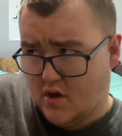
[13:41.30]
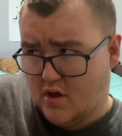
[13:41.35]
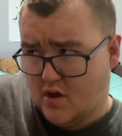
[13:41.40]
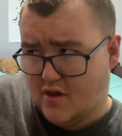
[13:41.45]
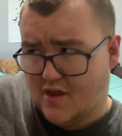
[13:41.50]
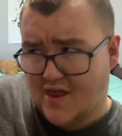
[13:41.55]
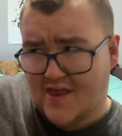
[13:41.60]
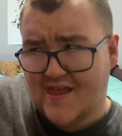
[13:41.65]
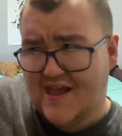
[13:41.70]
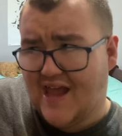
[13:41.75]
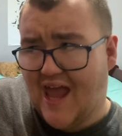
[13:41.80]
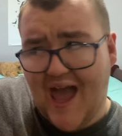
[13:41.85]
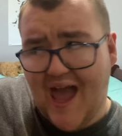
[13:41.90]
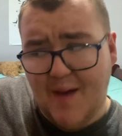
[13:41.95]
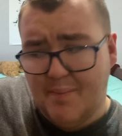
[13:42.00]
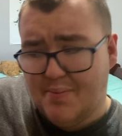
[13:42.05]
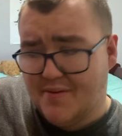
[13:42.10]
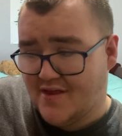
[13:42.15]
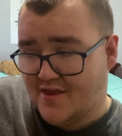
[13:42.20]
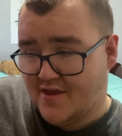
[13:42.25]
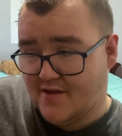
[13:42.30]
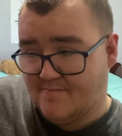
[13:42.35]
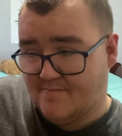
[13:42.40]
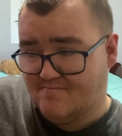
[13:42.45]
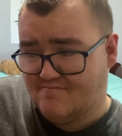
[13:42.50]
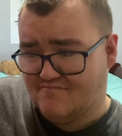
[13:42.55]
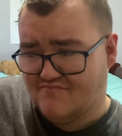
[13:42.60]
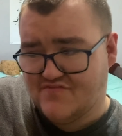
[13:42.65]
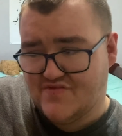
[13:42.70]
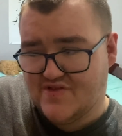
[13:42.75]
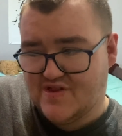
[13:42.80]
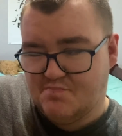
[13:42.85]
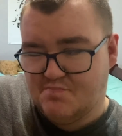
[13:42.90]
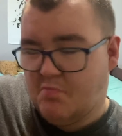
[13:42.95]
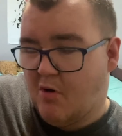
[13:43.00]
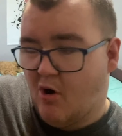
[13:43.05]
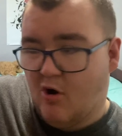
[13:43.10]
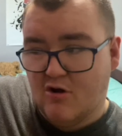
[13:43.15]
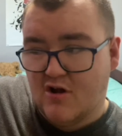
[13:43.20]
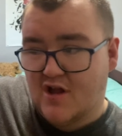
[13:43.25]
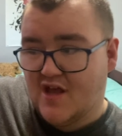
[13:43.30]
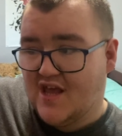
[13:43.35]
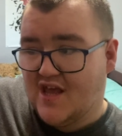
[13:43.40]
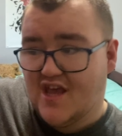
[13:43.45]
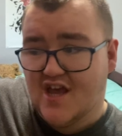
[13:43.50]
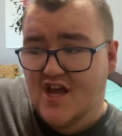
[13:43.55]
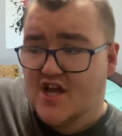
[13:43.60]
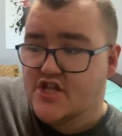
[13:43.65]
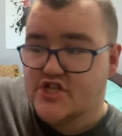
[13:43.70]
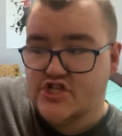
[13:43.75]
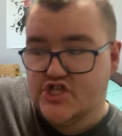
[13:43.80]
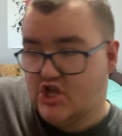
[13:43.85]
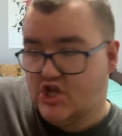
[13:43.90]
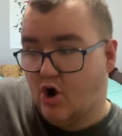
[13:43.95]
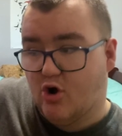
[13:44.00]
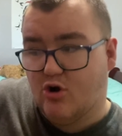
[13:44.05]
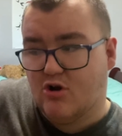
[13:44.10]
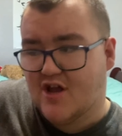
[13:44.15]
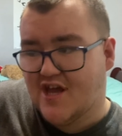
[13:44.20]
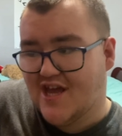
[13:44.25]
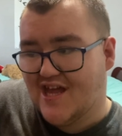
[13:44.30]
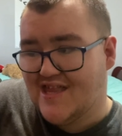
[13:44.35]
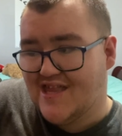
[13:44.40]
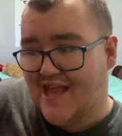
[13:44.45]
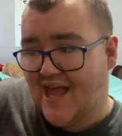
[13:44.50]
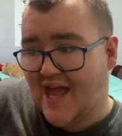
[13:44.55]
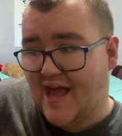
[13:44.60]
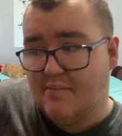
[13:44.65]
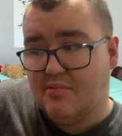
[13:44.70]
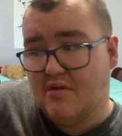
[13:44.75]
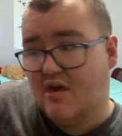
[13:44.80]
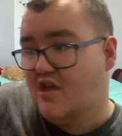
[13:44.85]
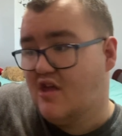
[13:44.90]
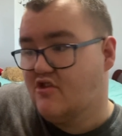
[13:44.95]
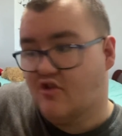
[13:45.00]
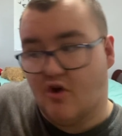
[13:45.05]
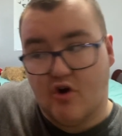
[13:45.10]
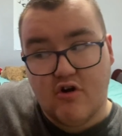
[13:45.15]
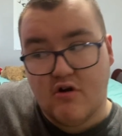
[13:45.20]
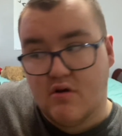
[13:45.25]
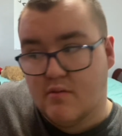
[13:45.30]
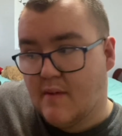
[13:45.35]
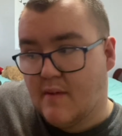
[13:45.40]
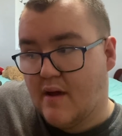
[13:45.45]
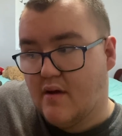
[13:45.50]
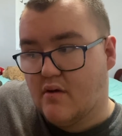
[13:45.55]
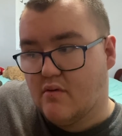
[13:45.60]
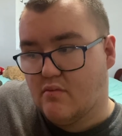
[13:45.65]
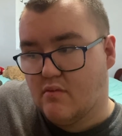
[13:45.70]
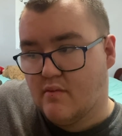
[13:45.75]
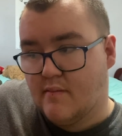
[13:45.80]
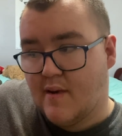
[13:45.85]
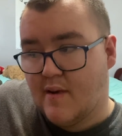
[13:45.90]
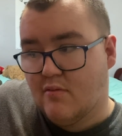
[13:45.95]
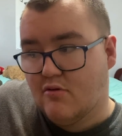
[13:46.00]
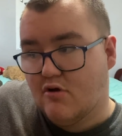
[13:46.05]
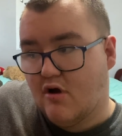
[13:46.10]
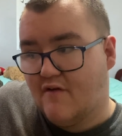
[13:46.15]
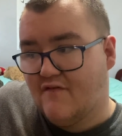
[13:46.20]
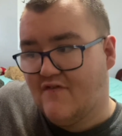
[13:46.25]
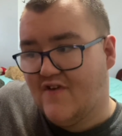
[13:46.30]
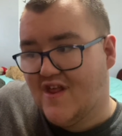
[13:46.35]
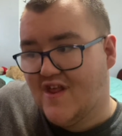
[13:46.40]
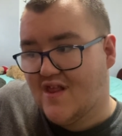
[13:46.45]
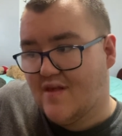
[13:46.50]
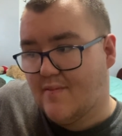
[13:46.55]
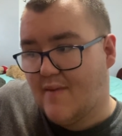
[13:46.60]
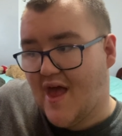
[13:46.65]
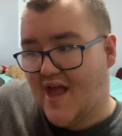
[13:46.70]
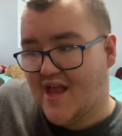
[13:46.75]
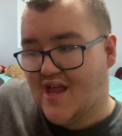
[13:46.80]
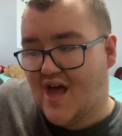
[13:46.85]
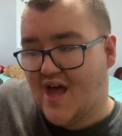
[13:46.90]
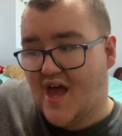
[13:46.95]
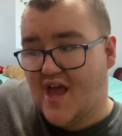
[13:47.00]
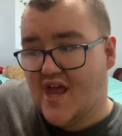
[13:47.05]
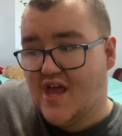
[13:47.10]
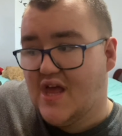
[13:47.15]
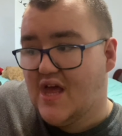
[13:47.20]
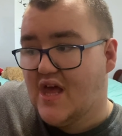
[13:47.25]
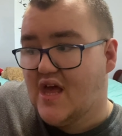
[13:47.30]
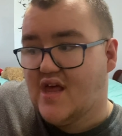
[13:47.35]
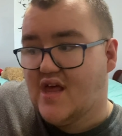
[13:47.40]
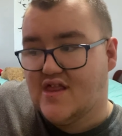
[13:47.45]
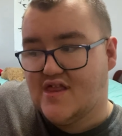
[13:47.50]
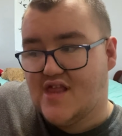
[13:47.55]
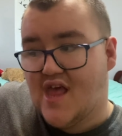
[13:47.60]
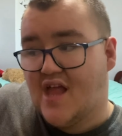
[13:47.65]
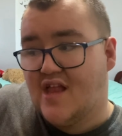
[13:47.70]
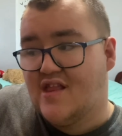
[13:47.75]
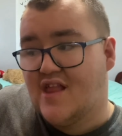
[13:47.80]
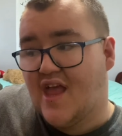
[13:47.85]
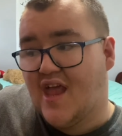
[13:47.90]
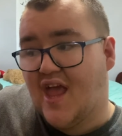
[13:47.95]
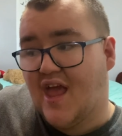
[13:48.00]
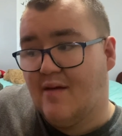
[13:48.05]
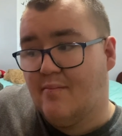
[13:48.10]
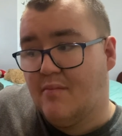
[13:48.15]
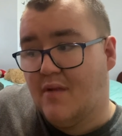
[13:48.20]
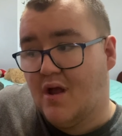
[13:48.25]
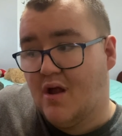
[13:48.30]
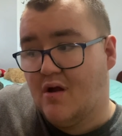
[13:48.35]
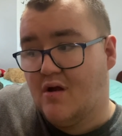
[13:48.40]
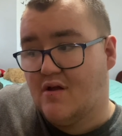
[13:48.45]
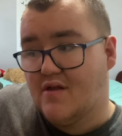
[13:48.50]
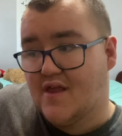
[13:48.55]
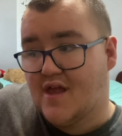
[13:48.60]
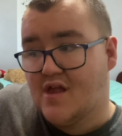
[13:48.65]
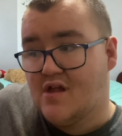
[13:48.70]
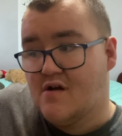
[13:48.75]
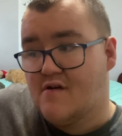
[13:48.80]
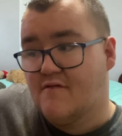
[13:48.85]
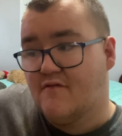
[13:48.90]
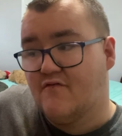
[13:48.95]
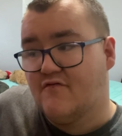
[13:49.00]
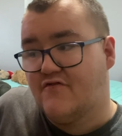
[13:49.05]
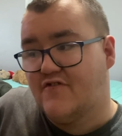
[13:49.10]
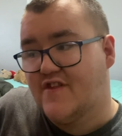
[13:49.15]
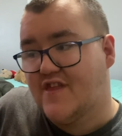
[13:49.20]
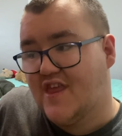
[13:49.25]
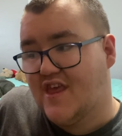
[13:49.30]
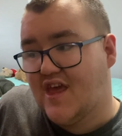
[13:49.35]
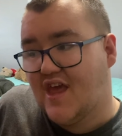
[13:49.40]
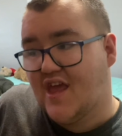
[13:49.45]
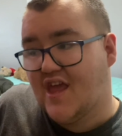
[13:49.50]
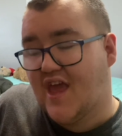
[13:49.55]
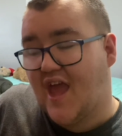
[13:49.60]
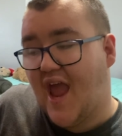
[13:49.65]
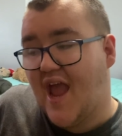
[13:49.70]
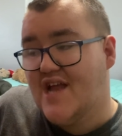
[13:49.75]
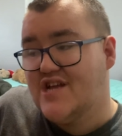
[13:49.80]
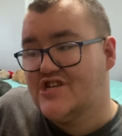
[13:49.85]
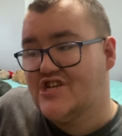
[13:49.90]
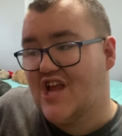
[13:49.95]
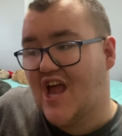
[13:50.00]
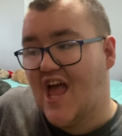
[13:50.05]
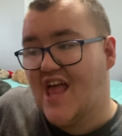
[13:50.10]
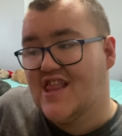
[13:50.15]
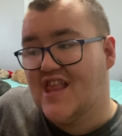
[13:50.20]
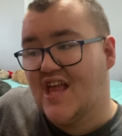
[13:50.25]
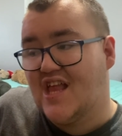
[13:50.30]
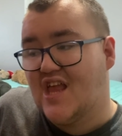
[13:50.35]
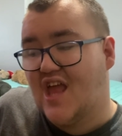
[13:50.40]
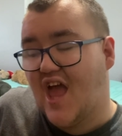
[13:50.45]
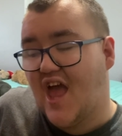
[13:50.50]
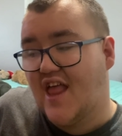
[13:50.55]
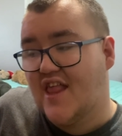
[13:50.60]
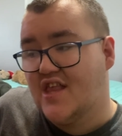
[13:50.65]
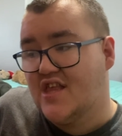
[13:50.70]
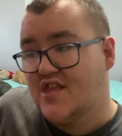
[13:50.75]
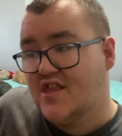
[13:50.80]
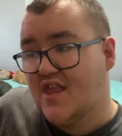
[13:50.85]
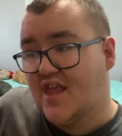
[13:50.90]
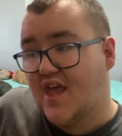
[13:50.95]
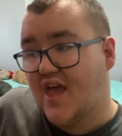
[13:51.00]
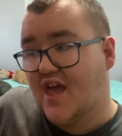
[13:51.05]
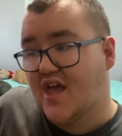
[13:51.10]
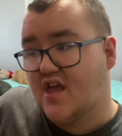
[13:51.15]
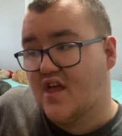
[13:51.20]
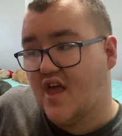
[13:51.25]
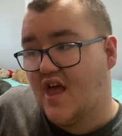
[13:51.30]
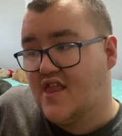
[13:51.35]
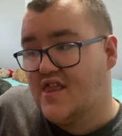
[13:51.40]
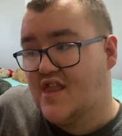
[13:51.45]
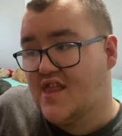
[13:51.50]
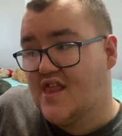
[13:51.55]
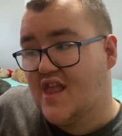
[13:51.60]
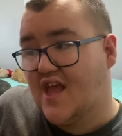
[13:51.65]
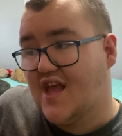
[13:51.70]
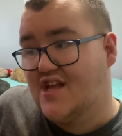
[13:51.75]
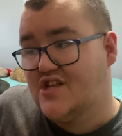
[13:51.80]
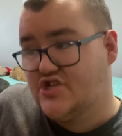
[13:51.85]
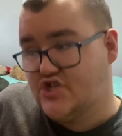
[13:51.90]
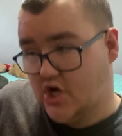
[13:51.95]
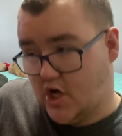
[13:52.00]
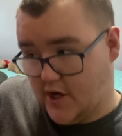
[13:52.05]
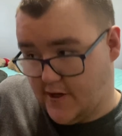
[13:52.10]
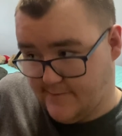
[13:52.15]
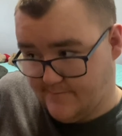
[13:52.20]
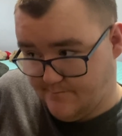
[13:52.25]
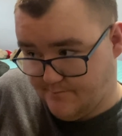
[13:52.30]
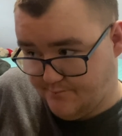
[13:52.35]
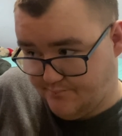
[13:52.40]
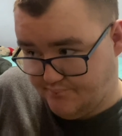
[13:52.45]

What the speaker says: Nothing happened. Party, Dark kidnapped, Dark remembered all, he's a bad guy. Then they get married, then Oliver and Felicity get engaged, and then they get shot.